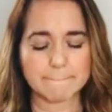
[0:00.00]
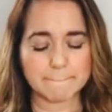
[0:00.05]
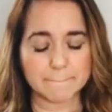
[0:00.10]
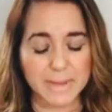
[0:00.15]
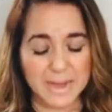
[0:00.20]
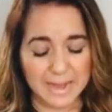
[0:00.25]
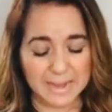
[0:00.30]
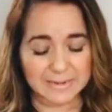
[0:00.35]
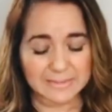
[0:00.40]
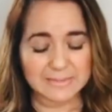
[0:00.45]

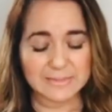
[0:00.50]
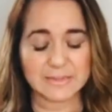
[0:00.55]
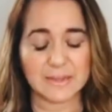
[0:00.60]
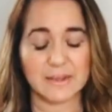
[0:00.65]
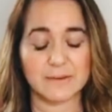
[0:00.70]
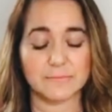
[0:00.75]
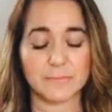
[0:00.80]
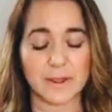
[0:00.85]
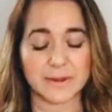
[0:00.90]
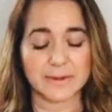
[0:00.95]
but
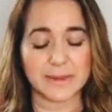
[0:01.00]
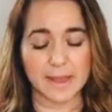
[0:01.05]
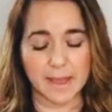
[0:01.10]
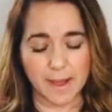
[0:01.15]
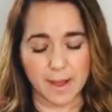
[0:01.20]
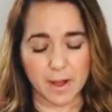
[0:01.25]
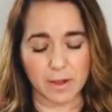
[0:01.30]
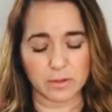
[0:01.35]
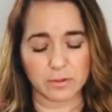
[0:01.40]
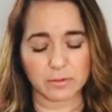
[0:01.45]
right
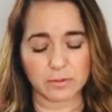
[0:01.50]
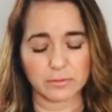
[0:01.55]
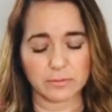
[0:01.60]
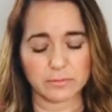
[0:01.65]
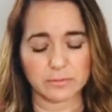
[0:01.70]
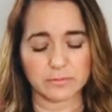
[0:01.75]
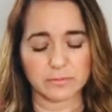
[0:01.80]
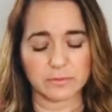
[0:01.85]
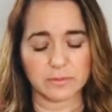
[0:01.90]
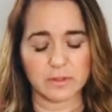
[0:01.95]
now
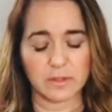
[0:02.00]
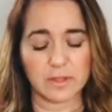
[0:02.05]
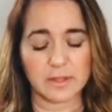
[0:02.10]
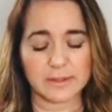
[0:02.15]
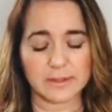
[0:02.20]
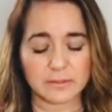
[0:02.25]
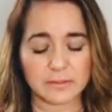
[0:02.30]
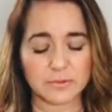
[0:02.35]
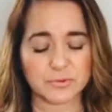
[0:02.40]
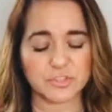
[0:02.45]

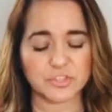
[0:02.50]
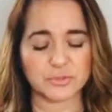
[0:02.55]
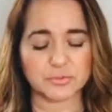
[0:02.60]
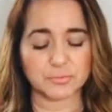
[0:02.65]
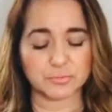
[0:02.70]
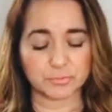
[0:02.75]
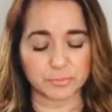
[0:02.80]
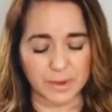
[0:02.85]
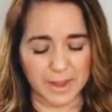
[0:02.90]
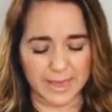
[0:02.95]
it looks
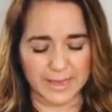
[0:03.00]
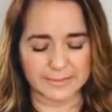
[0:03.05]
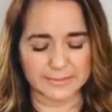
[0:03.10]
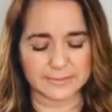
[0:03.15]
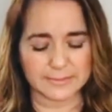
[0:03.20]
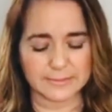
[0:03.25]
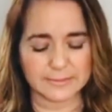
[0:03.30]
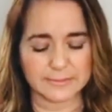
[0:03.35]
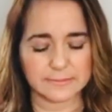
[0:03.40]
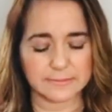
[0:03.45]
red
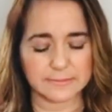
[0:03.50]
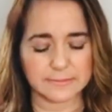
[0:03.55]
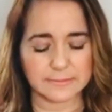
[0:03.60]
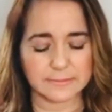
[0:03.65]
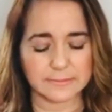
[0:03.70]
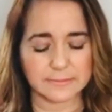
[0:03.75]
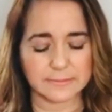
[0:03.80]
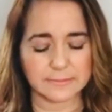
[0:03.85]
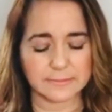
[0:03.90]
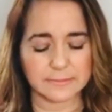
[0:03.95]

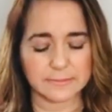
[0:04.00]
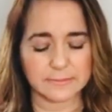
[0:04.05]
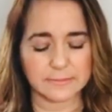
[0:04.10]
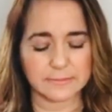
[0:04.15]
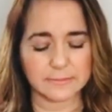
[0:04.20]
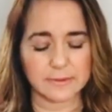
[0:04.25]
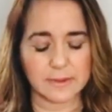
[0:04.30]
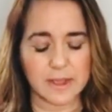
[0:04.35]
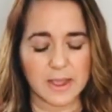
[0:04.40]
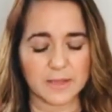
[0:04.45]

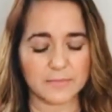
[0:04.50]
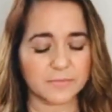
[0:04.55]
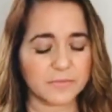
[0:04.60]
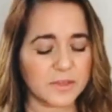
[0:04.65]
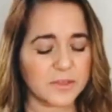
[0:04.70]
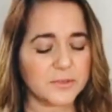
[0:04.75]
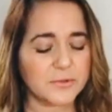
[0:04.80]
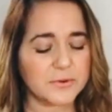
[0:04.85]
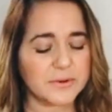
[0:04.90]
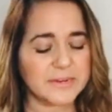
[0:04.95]
i
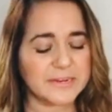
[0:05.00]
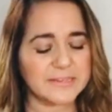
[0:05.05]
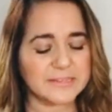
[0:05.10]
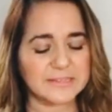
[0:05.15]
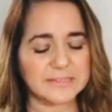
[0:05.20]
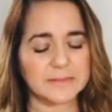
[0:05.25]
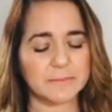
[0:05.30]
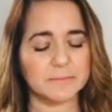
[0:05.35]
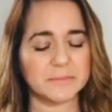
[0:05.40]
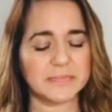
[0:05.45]
think you need
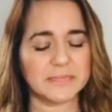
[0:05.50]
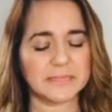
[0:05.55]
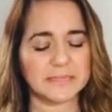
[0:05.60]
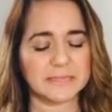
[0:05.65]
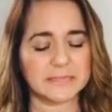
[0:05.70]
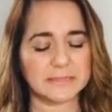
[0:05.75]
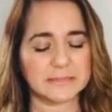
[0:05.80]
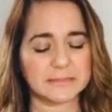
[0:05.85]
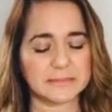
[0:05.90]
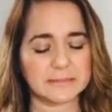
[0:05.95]
some
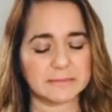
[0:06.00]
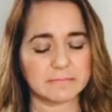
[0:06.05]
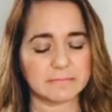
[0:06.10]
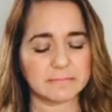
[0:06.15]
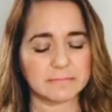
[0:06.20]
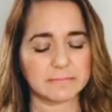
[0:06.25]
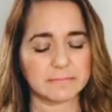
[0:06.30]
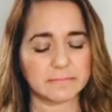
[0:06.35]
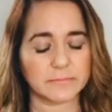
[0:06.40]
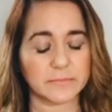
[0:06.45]

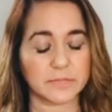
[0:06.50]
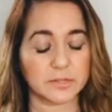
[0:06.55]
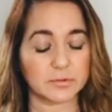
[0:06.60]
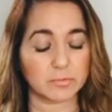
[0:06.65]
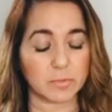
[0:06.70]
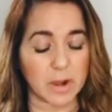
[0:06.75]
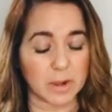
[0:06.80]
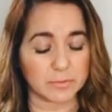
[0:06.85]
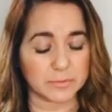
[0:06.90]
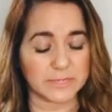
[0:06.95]

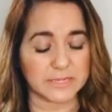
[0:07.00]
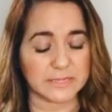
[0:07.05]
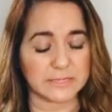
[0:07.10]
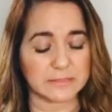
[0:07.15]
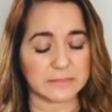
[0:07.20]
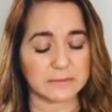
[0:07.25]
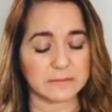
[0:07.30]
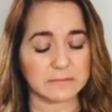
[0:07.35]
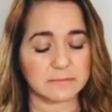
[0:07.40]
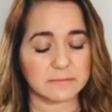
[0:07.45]
grounding
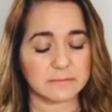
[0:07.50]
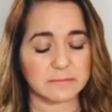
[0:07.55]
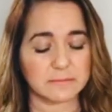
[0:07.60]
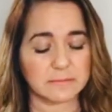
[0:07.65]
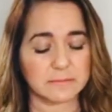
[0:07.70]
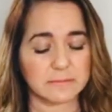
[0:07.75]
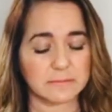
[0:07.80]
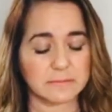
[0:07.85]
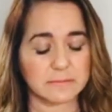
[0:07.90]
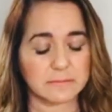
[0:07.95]

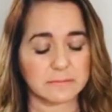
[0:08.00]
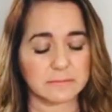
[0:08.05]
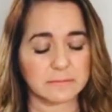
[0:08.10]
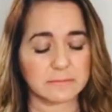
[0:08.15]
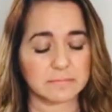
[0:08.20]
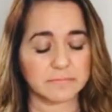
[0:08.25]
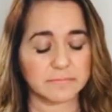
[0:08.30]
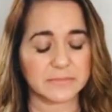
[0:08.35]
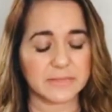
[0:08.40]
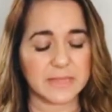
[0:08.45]

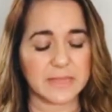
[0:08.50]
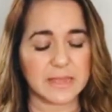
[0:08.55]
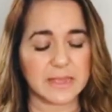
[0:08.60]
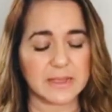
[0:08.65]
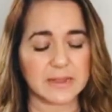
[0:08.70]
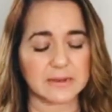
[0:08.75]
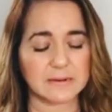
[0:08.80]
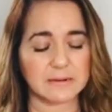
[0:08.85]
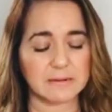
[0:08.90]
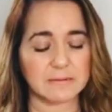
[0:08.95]

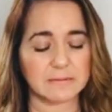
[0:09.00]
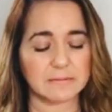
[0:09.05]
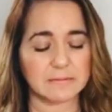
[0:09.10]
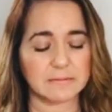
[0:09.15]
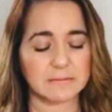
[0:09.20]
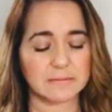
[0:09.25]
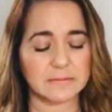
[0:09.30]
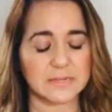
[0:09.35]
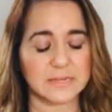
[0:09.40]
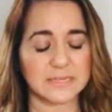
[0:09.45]

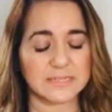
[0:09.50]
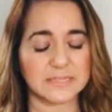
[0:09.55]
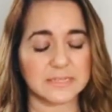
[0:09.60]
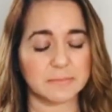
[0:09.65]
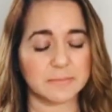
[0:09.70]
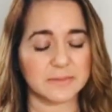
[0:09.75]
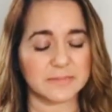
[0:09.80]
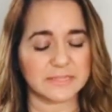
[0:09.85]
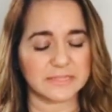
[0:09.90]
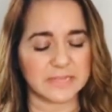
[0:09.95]
and
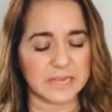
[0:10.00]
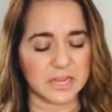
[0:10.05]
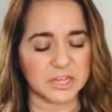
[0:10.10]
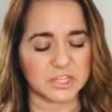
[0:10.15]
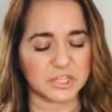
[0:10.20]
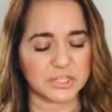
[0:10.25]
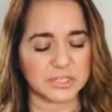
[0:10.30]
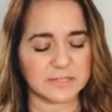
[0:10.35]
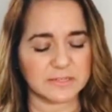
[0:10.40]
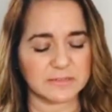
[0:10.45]

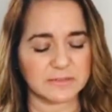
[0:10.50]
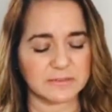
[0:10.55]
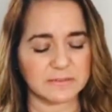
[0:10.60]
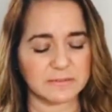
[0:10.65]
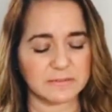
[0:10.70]
stabilization